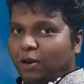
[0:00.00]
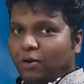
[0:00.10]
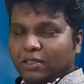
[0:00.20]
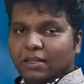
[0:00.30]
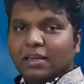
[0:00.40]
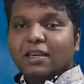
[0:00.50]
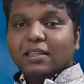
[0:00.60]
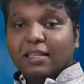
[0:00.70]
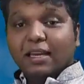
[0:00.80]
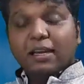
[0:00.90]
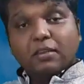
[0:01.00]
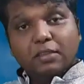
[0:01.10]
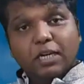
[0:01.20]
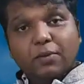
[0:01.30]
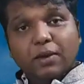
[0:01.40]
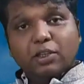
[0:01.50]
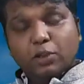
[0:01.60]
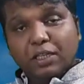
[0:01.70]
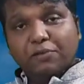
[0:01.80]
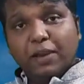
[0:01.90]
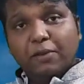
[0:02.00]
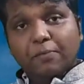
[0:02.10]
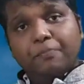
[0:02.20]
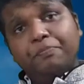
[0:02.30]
not. Then third one, 25.